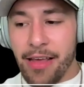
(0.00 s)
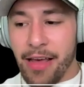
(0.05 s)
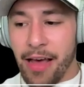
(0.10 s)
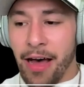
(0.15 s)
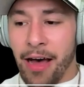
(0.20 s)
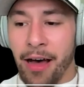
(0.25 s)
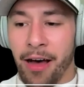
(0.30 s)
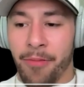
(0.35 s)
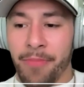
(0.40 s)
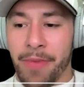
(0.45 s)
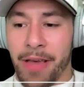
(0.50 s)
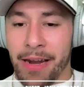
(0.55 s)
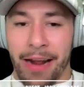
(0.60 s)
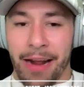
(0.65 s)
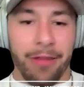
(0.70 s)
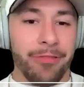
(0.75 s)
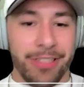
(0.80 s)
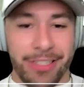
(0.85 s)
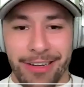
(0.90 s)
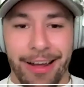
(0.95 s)
And I
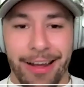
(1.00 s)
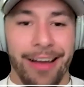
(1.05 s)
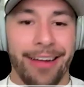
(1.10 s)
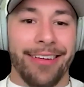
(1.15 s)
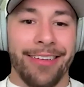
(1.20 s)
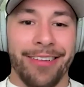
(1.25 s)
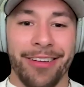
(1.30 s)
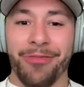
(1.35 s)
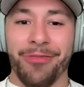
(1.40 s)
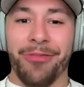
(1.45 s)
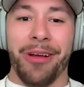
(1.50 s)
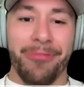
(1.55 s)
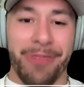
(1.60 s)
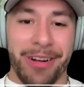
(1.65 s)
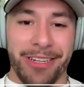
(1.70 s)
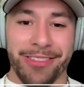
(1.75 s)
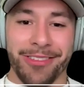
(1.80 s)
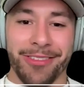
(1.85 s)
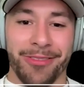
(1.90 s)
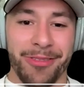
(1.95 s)
was not a great
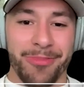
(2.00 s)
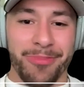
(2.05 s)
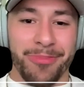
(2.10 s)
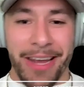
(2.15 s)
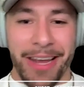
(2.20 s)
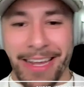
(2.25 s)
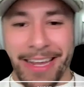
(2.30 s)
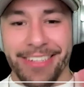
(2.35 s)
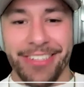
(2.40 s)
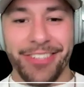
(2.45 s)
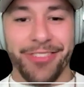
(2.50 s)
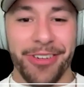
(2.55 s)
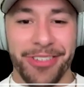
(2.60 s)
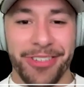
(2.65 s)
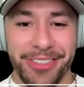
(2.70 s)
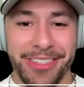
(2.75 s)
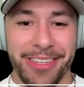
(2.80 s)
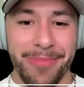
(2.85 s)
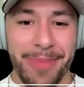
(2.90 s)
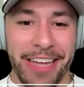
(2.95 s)
wrestler by any stretch
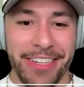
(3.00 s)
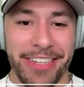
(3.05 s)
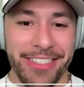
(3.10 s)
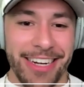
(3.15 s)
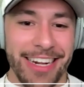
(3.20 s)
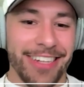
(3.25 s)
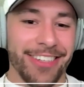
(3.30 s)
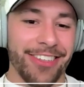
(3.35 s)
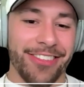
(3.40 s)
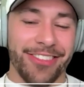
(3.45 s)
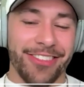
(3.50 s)
of the imagination.